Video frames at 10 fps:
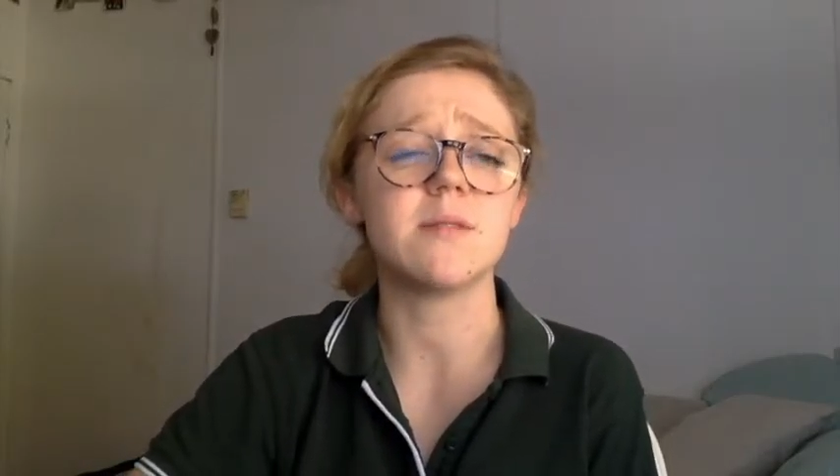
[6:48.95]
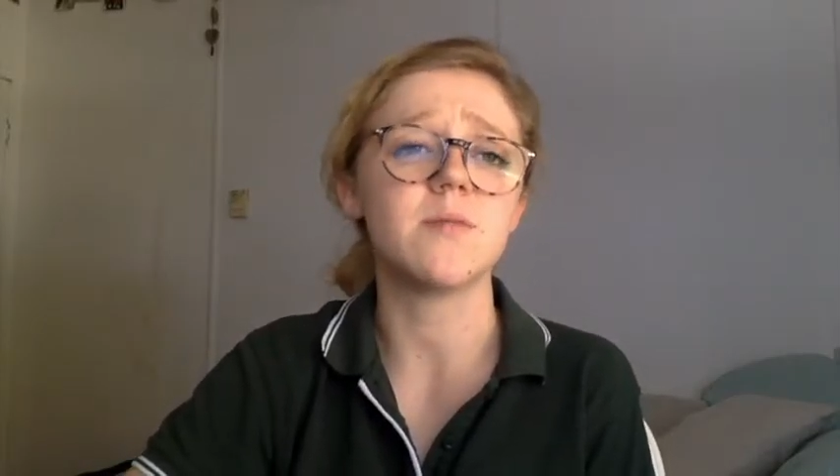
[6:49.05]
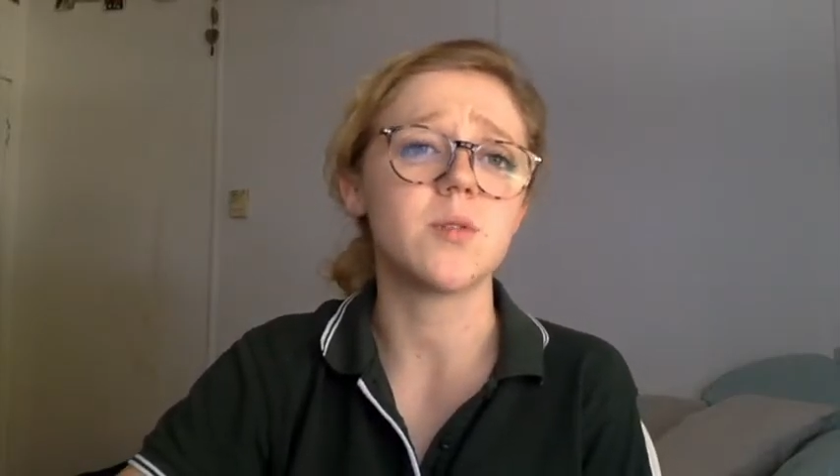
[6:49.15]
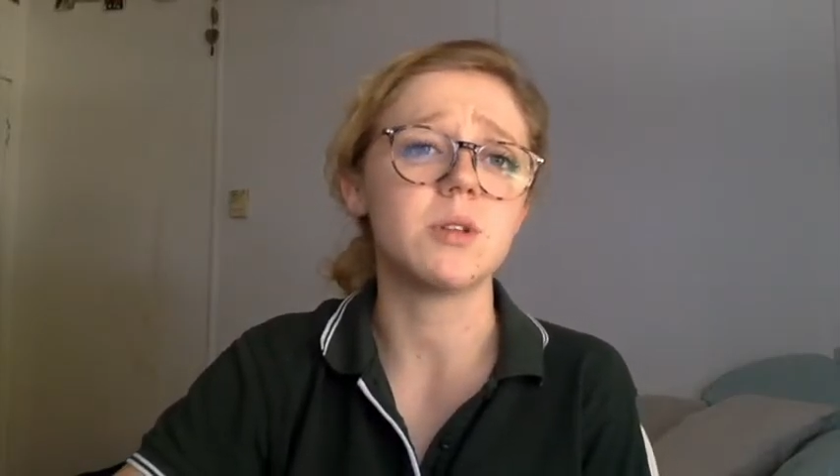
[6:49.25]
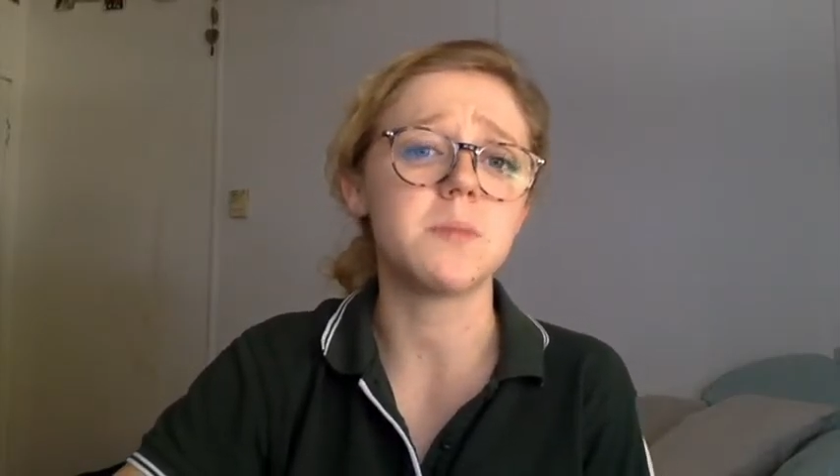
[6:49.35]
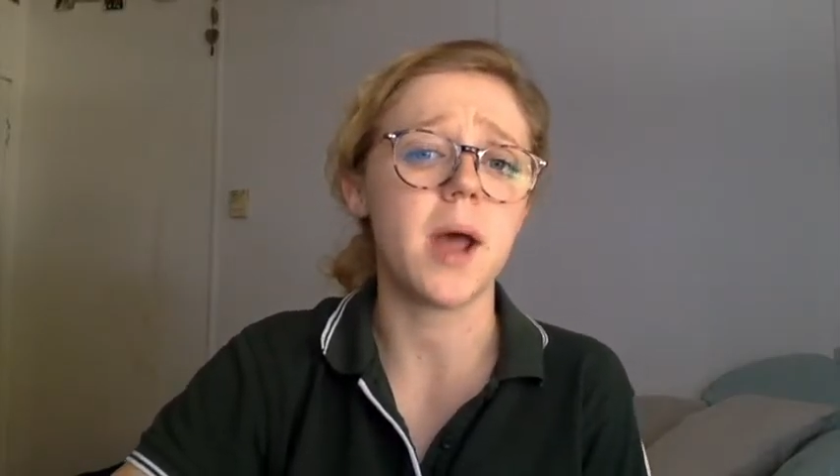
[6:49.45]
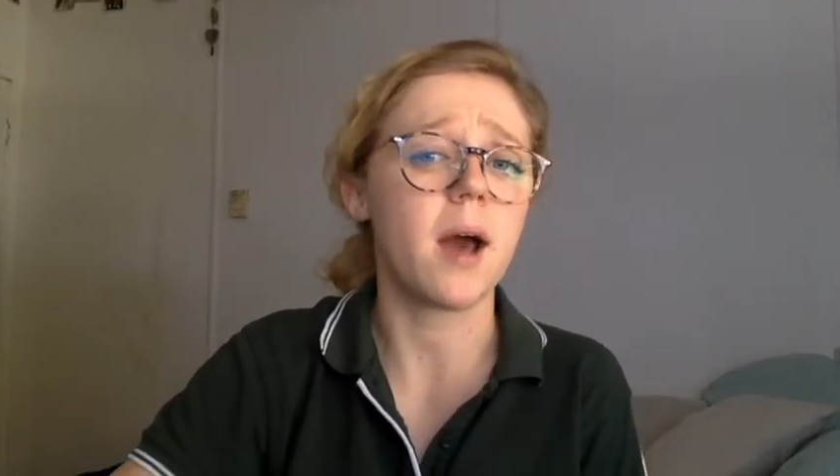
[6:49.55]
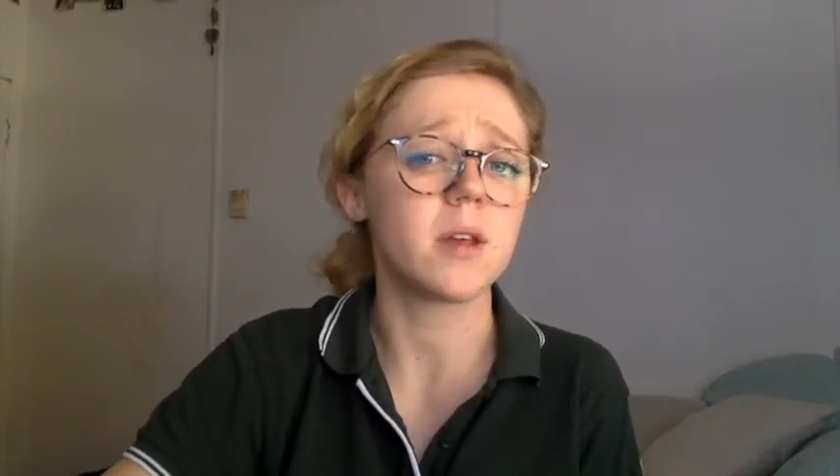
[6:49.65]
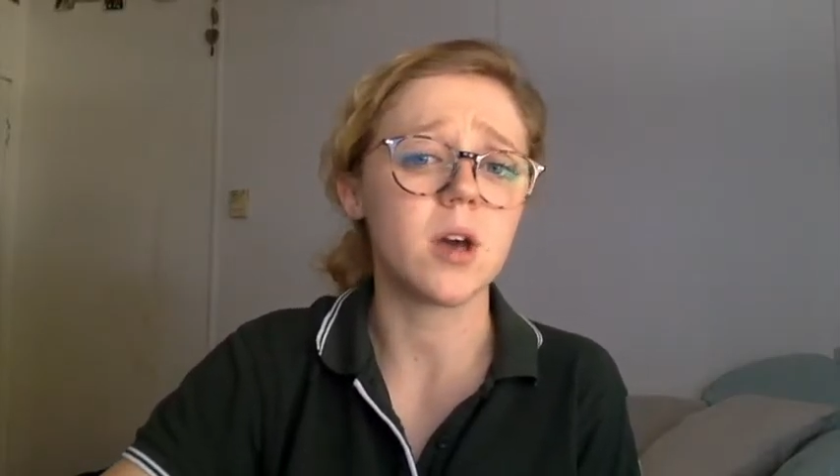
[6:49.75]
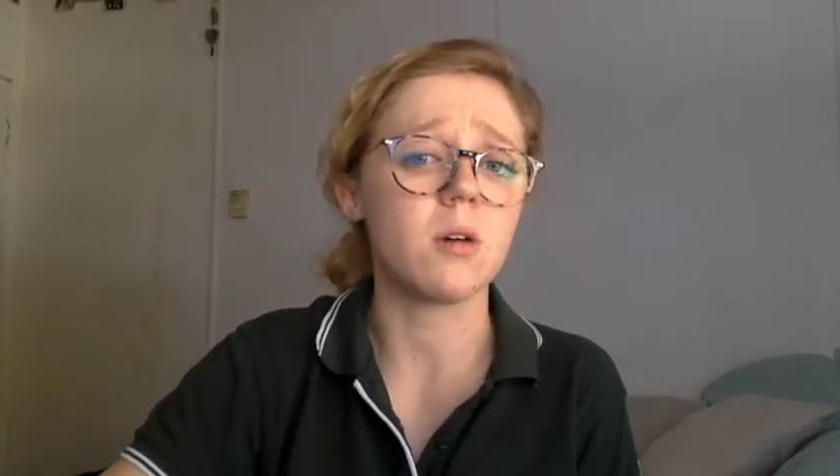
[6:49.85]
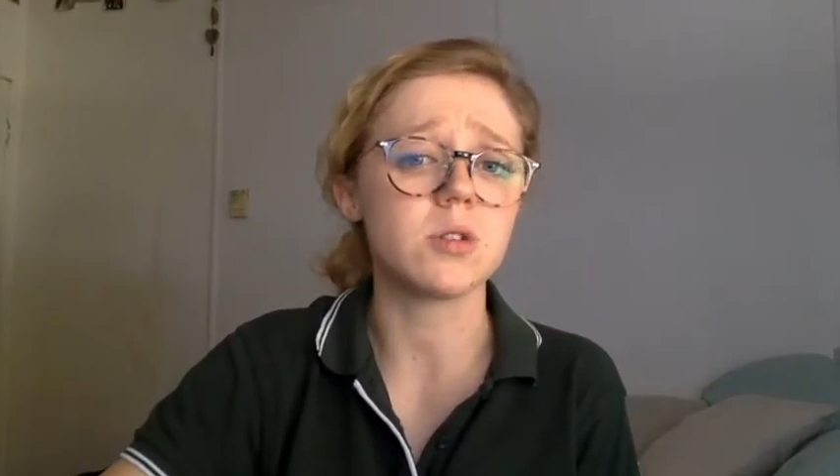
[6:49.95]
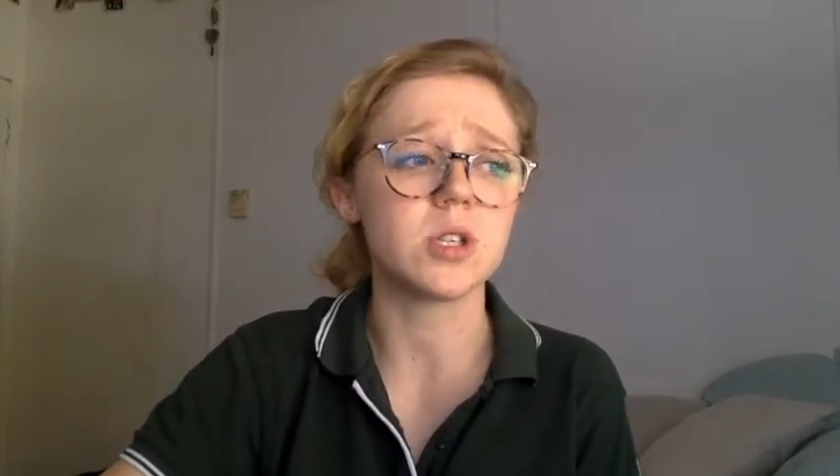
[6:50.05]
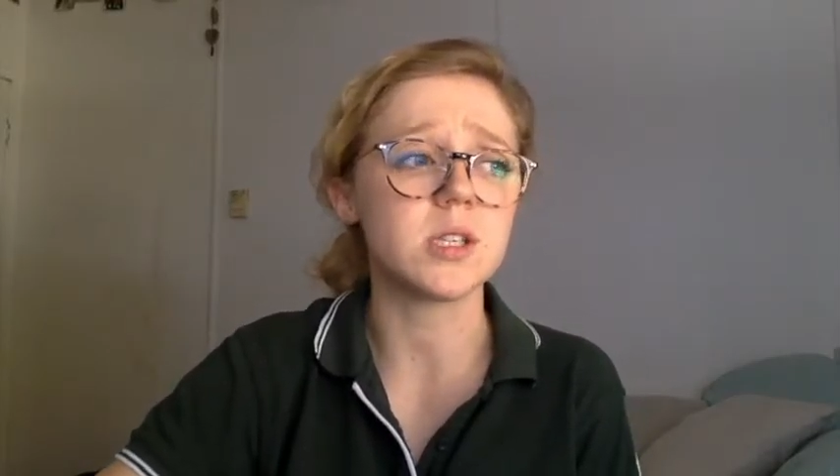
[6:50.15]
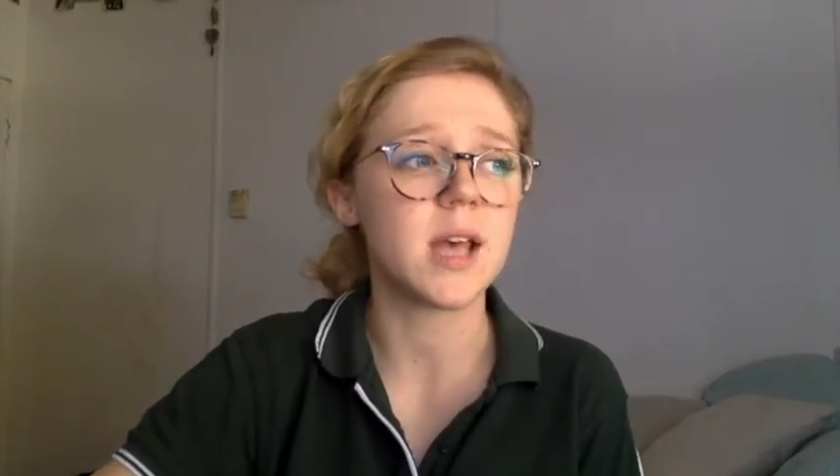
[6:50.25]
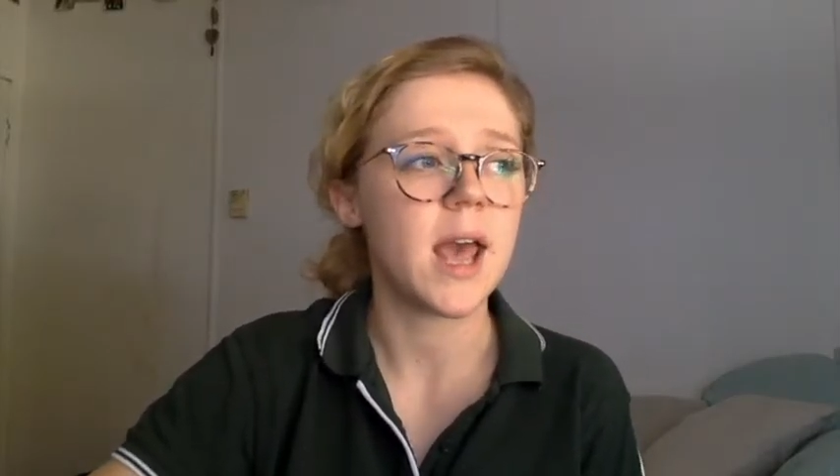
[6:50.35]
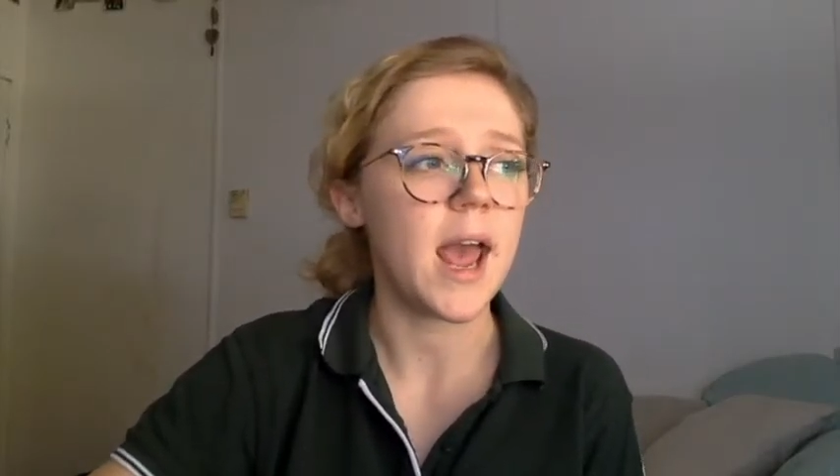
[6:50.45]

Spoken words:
influenced by other cultures